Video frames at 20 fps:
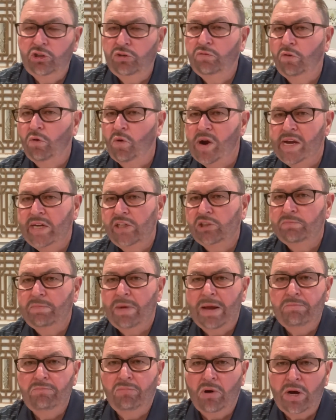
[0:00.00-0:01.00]
You've raised
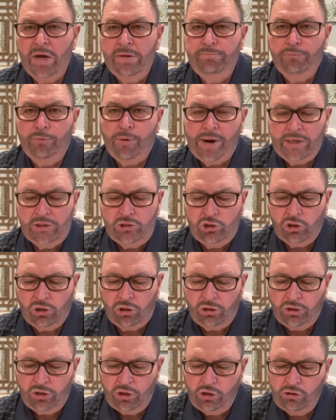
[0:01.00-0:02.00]
my blood
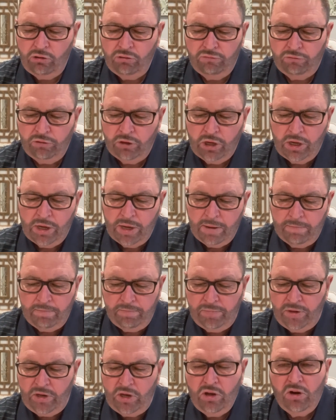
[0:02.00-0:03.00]
pressure. You've,
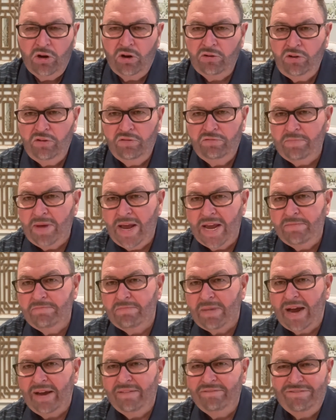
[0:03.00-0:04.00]
you know, you've made
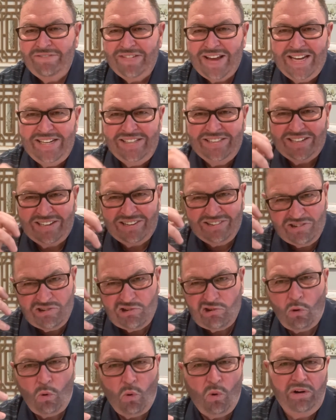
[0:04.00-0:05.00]
my face
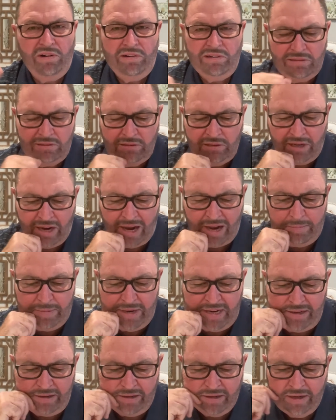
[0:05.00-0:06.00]
contort. I
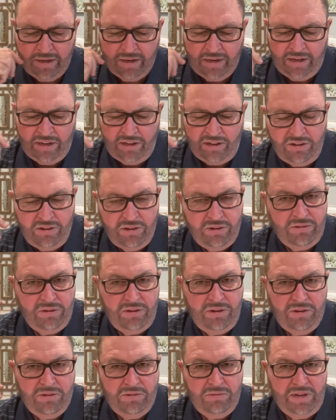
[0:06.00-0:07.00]
mean, you
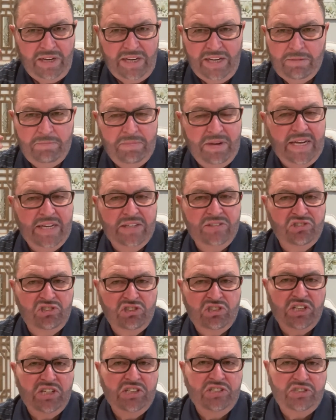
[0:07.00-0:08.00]
you need to be
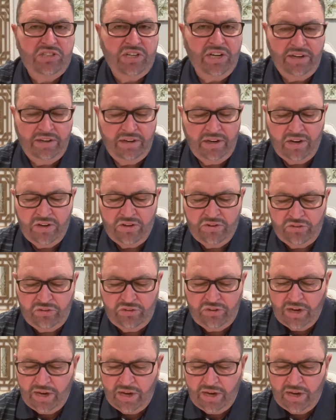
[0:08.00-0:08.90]
insistent and